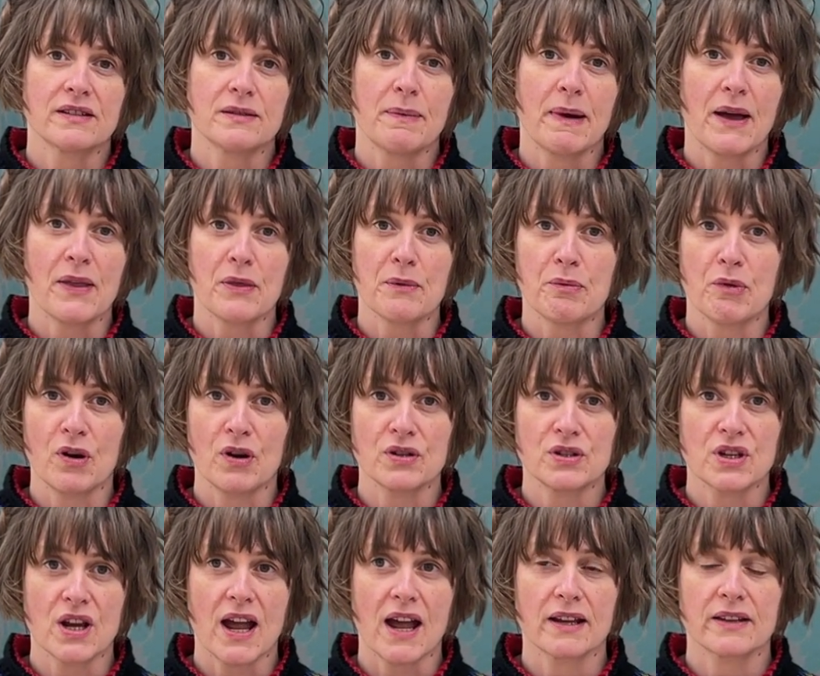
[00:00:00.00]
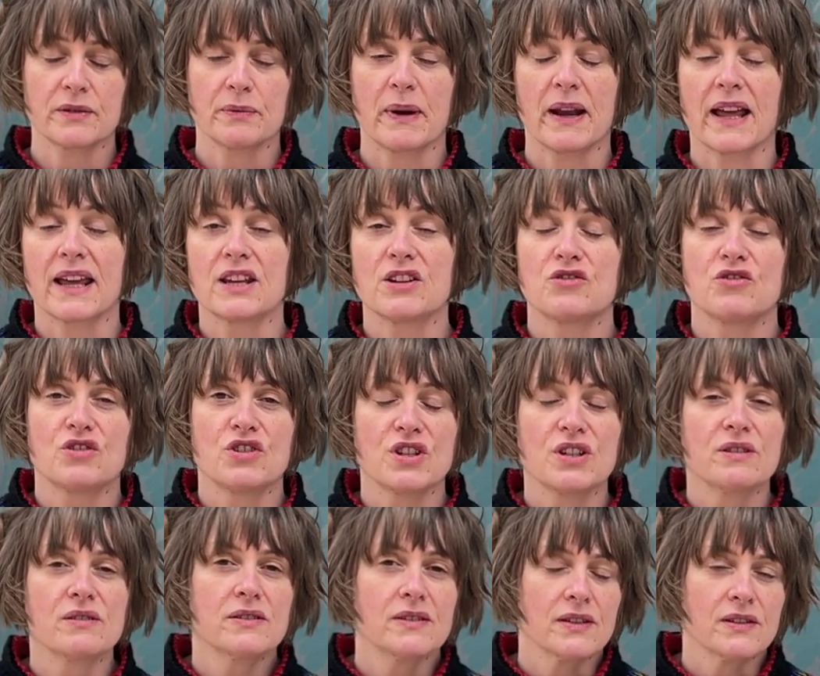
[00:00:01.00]
about the project, when I
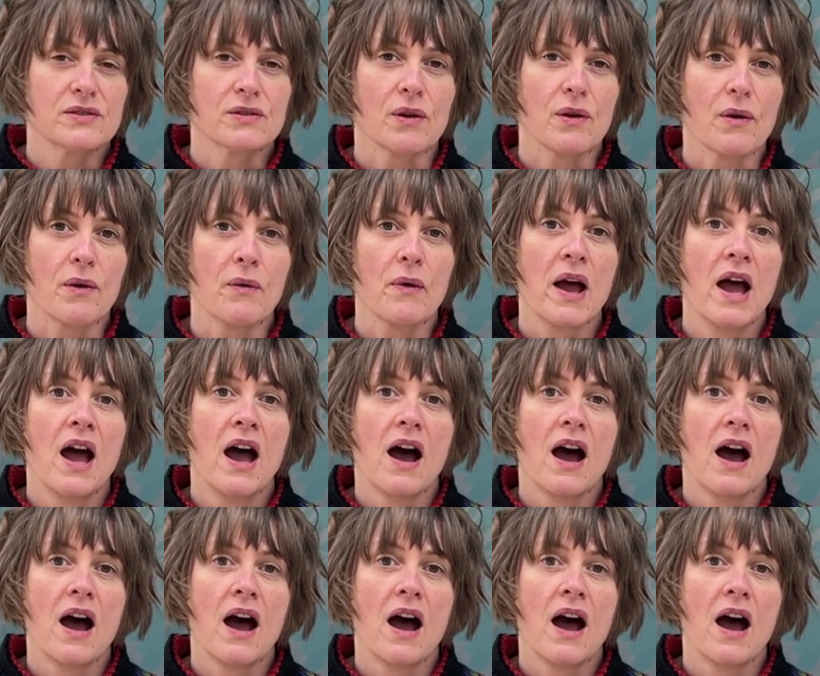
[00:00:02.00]
introduced it all,